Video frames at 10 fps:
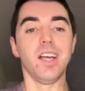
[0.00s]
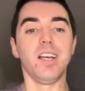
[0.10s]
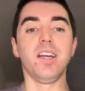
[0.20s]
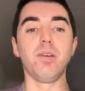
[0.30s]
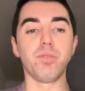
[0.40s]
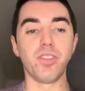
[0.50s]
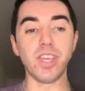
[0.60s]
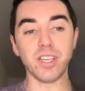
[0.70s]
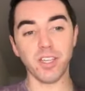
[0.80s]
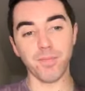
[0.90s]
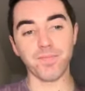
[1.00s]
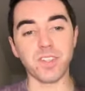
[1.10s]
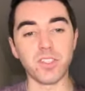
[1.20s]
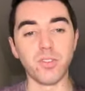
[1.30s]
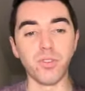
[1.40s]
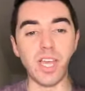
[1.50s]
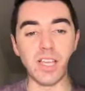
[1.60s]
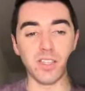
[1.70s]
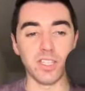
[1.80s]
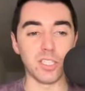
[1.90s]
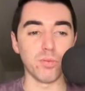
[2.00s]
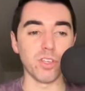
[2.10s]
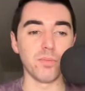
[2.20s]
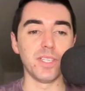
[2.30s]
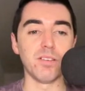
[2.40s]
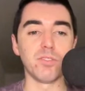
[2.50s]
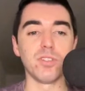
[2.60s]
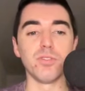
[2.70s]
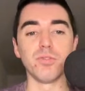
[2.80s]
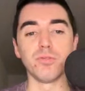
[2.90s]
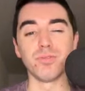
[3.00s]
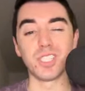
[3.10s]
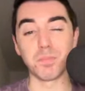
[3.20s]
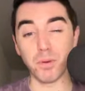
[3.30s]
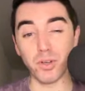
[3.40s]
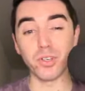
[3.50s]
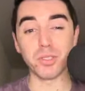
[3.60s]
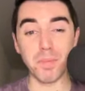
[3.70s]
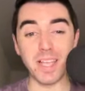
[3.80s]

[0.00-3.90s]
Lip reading: I would think. So that this will come down to Spurs,